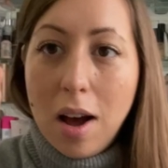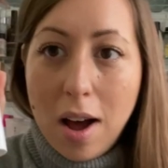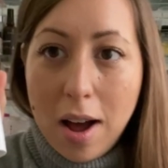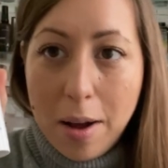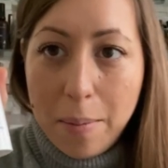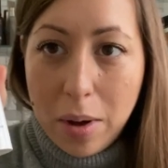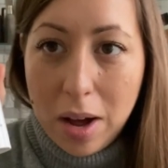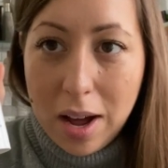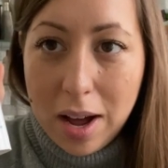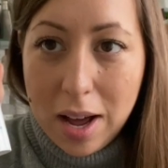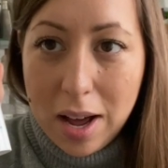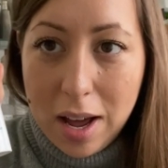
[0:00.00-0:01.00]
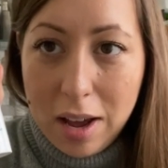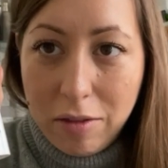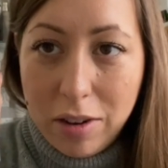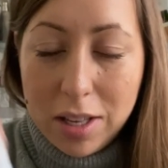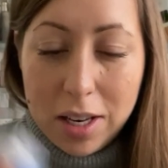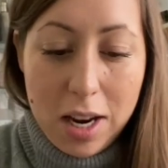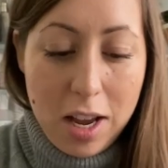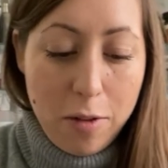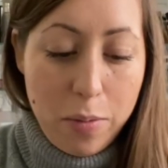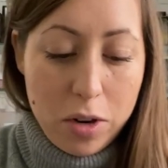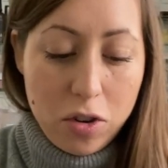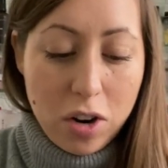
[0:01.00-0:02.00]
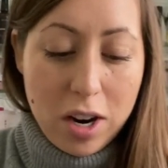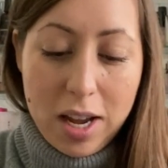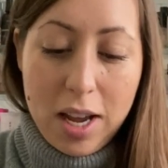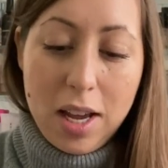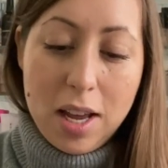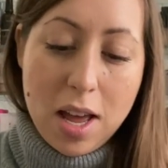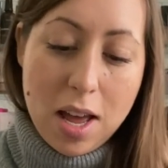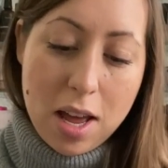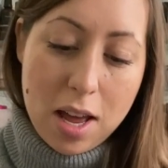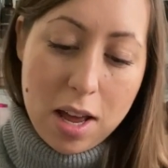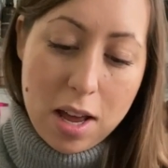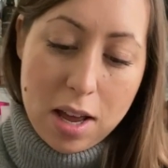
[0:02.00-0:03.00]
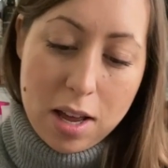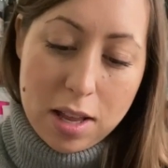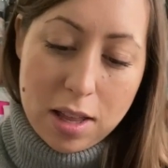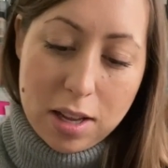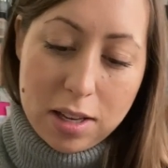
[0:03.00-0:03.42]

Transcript: Um, I recently have been trying the